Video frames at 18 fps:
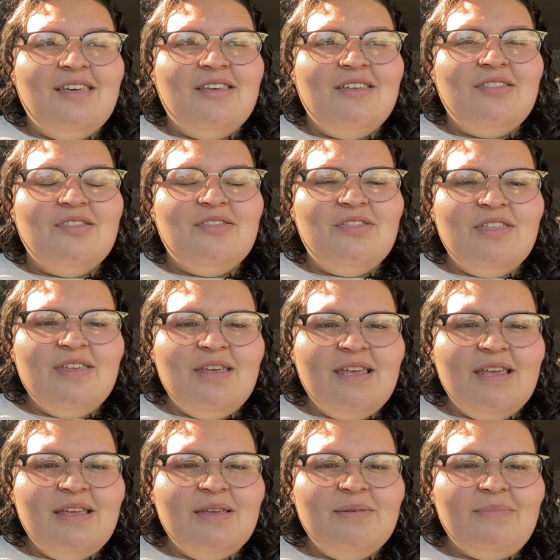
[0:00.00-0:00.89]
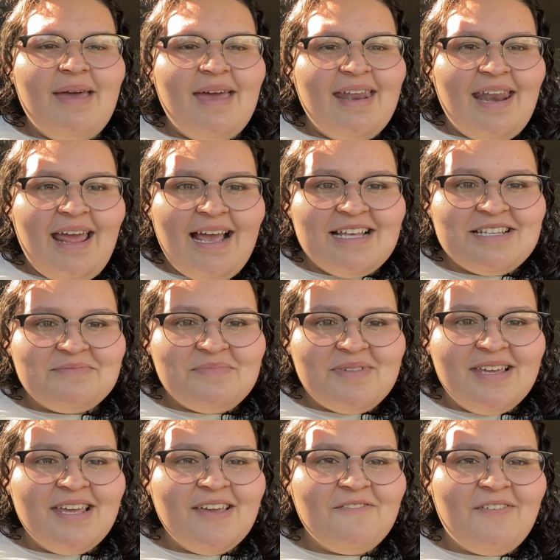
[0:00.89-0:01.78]
the man asked
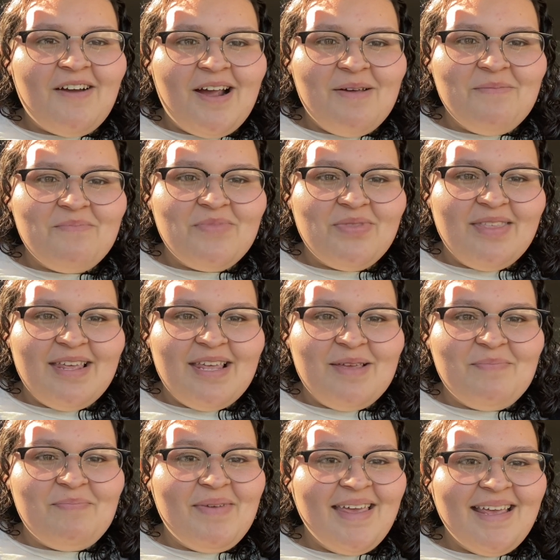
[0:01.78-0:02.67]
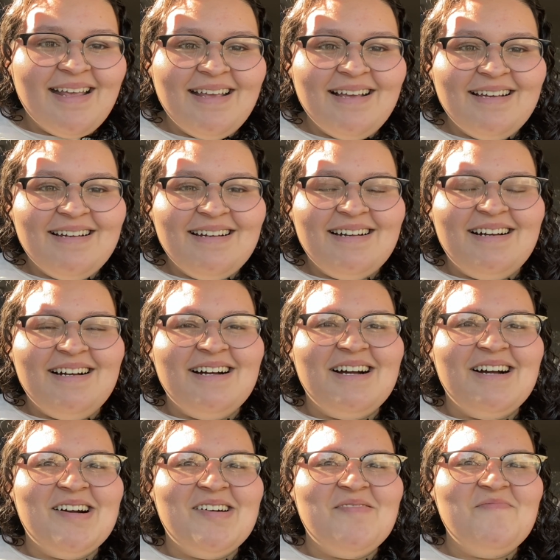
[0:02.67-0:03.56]
me if I'm the big
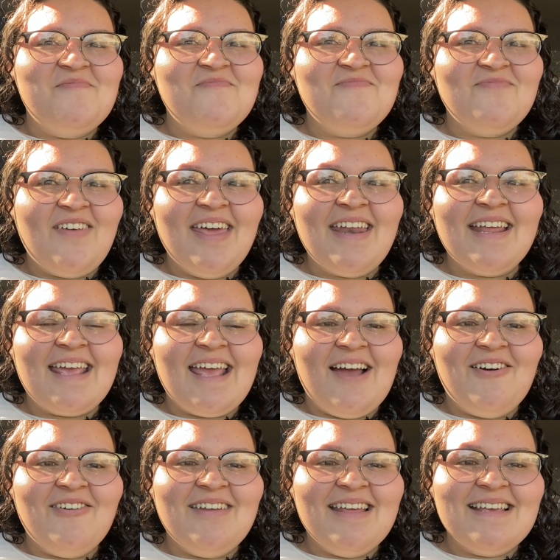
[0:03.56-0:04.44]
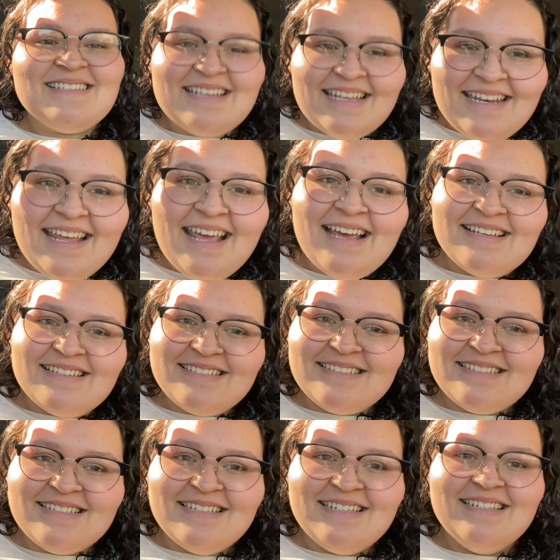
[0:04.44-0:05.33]
um, fan account, and I said
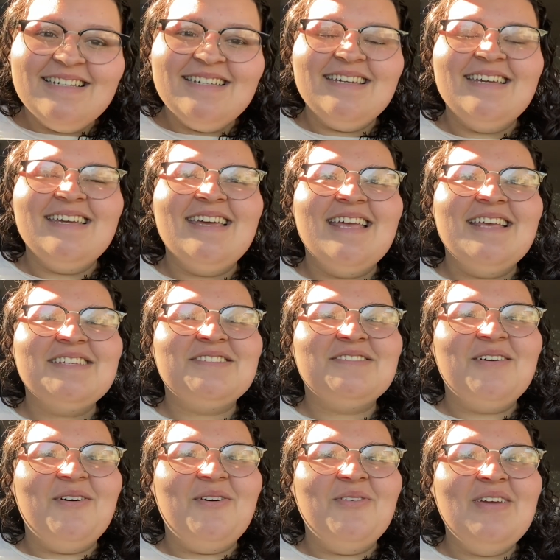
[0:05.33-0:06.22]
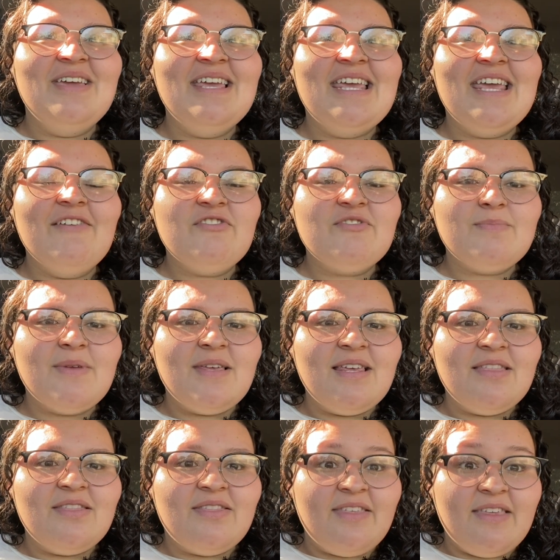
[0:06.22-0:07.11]
yes. So he gives
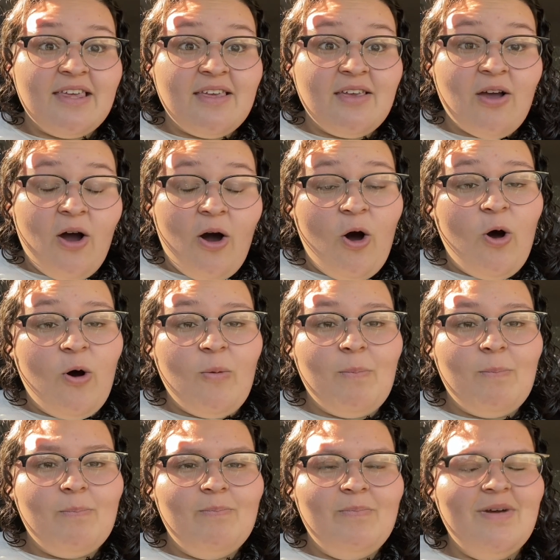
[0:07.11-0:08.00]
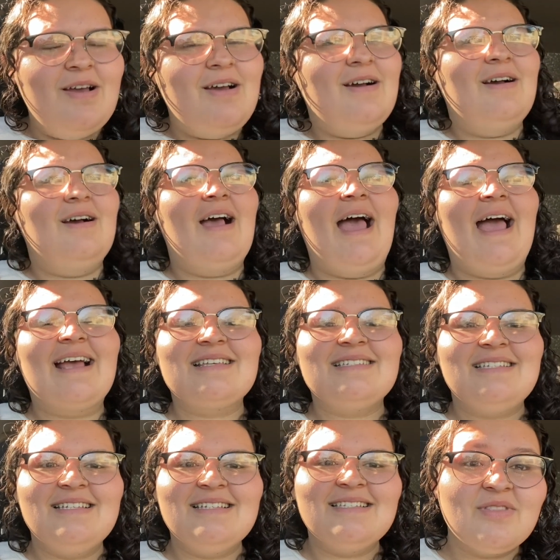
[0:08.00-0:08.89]
me the all
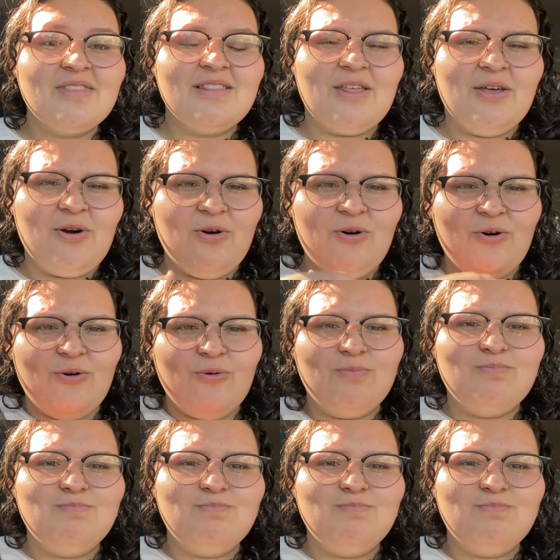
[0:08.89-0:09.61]
access little